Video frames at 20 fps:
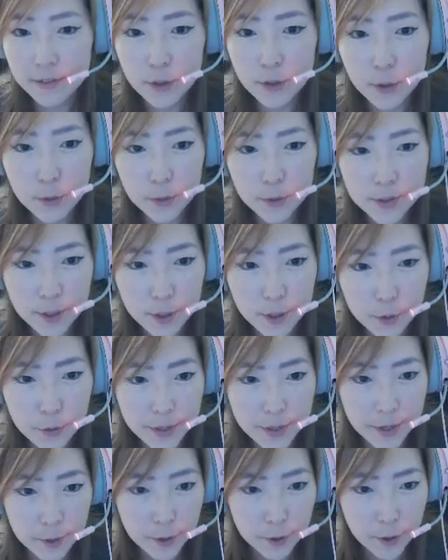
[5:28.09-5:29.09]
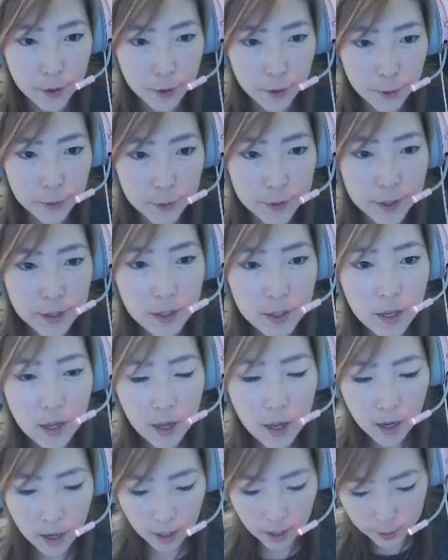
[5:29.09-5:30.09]
use our creator code.
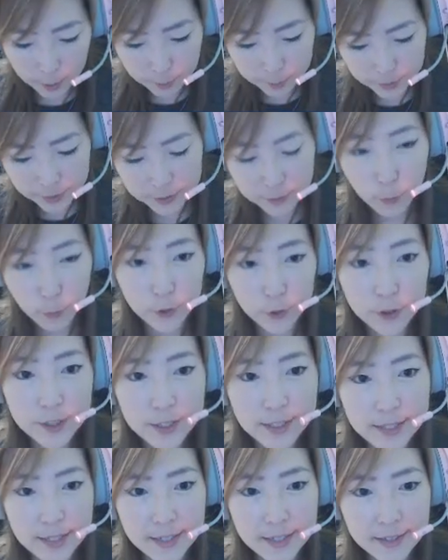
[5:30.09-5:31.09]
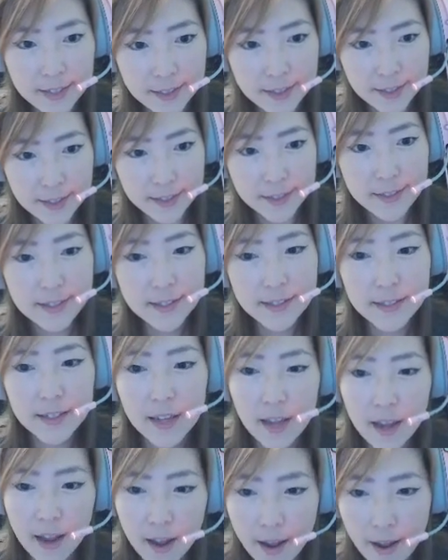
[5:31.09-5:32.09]
It's ForterC like this,
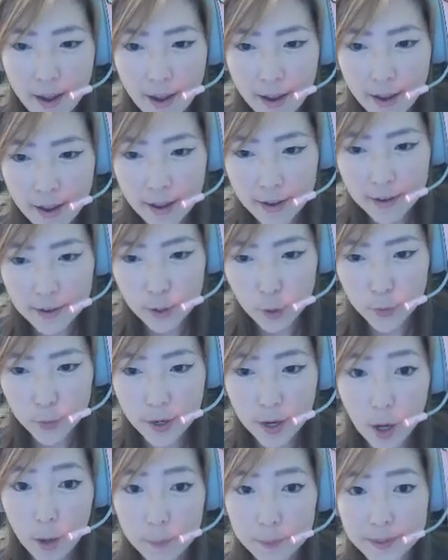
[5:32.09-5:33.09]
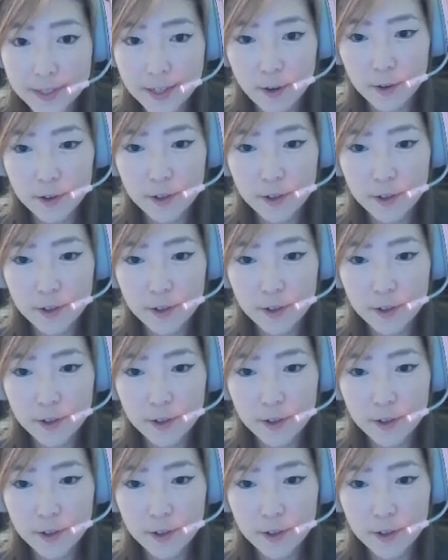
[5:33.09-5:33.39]
and it would help us out a